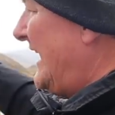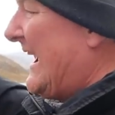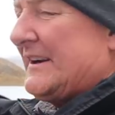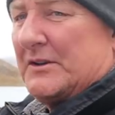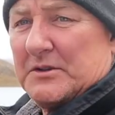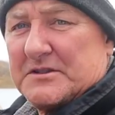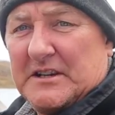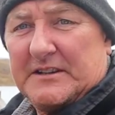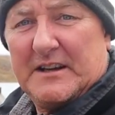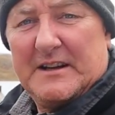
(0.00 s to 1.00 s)
at angles
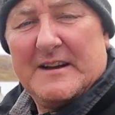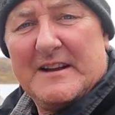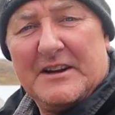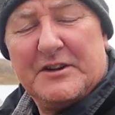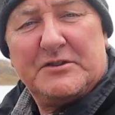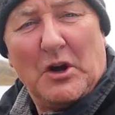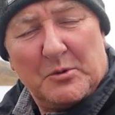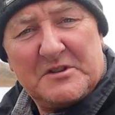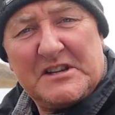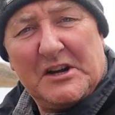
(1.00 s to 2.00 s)
that you
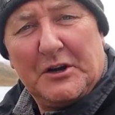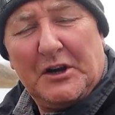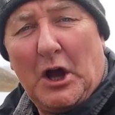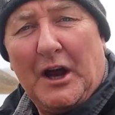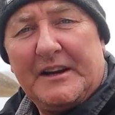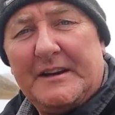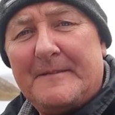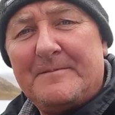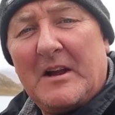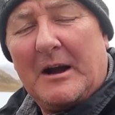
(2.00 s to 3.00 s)
don't see online
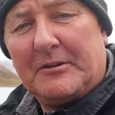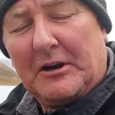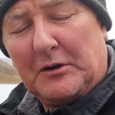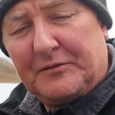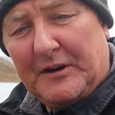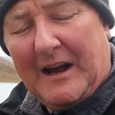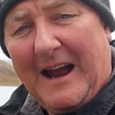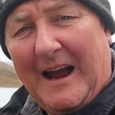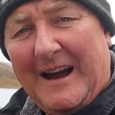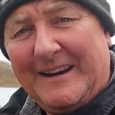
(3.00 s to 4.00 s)
I'm going to look for
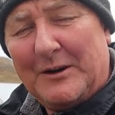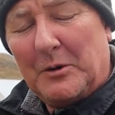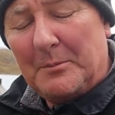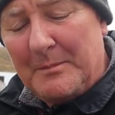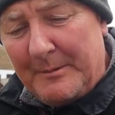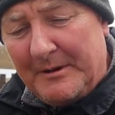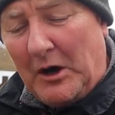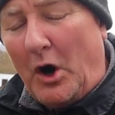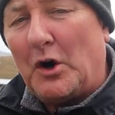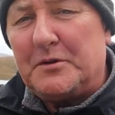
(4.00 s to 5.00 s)
uh, you know maybe
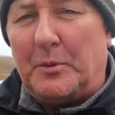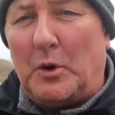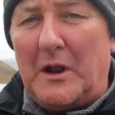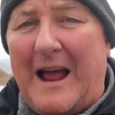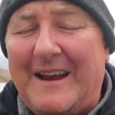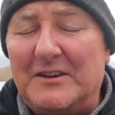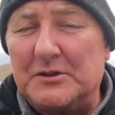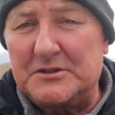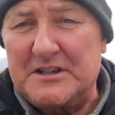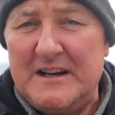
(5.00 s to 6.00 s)
oddball
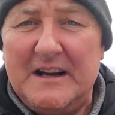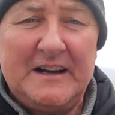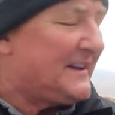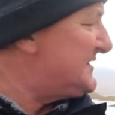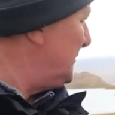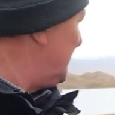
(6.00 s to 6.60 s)
angles let's